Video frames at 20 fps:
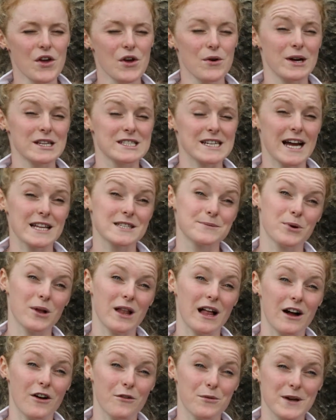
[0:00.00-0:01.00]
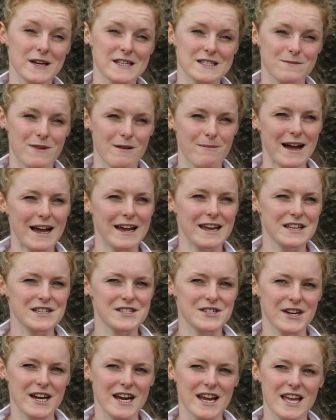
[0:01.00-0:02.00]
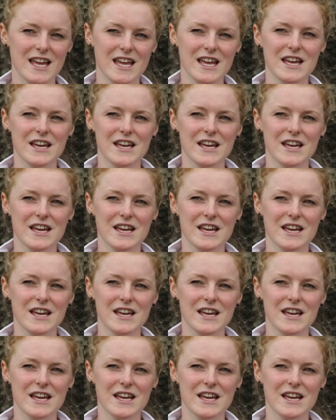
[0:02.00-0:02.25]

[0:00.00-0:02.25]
which I had to pull out of because of my back injury.